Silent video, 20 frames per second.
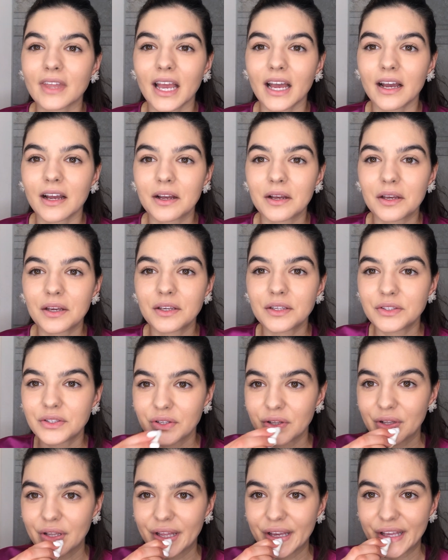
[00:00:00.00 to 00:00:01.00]
I
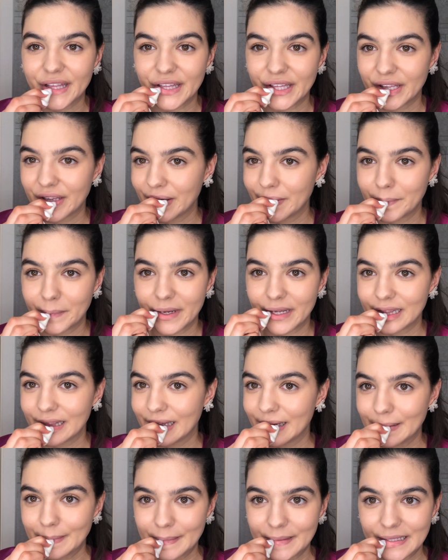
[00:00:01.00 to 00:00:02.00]
don't like to see my
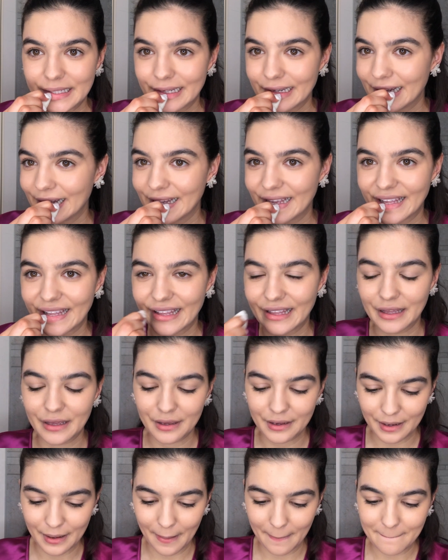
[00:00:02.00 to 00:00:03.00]
lips
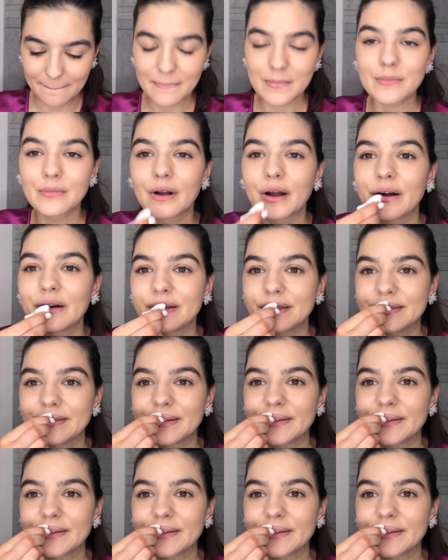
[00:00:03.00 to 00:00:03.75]
with